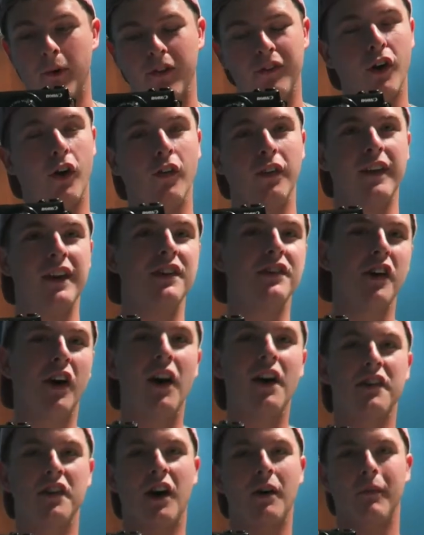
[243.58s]
much on the
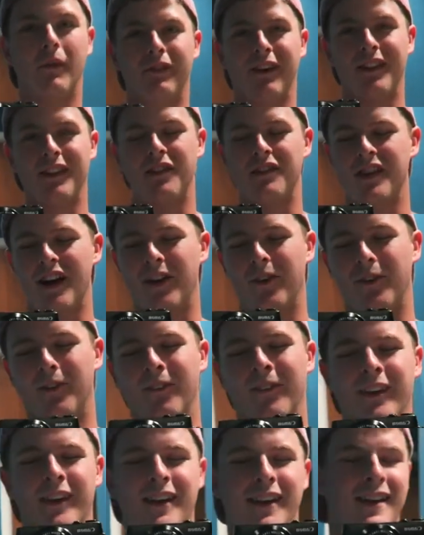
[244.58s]
entire time I've had the
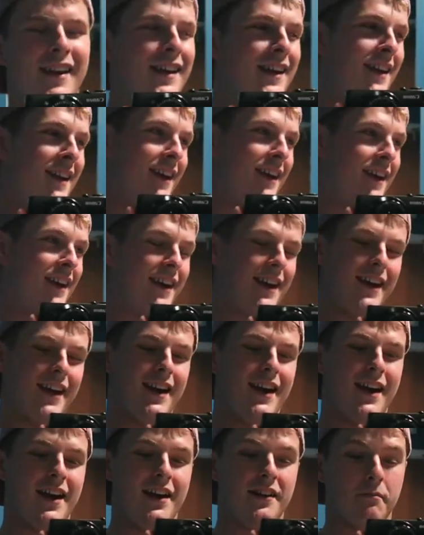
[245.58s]
channel,
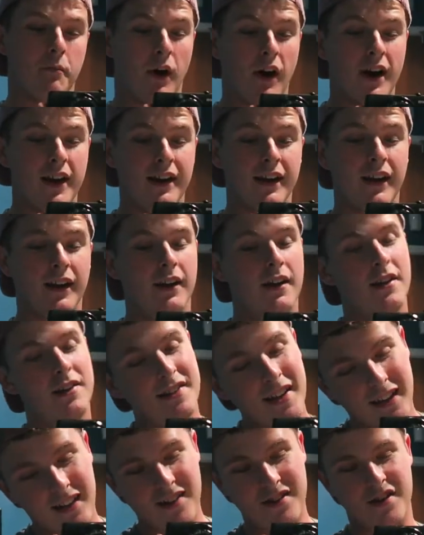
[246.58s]
is my
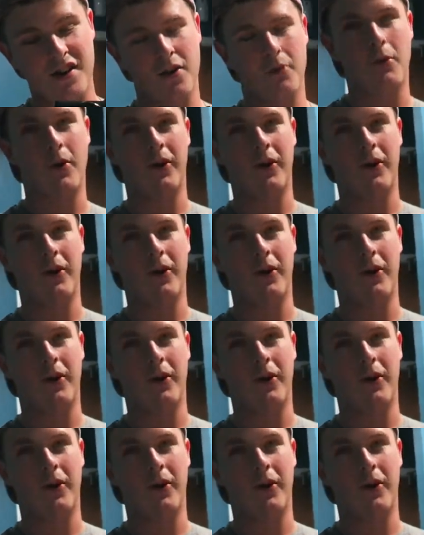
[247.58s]
second year